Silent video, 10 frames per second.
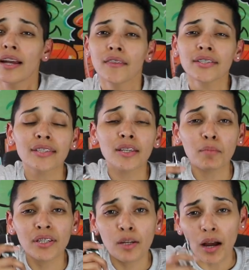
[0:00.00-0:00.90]
This is
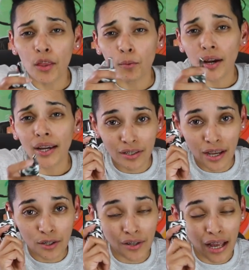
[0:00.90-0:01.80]
CBD, by the way.
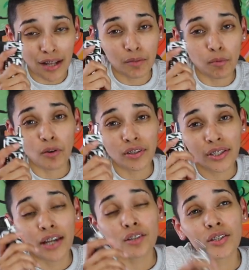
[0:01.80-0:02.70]
I do not smoke
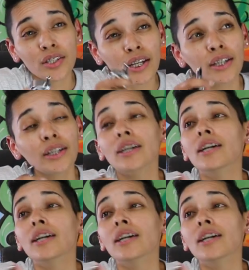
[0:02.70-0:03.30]
THC.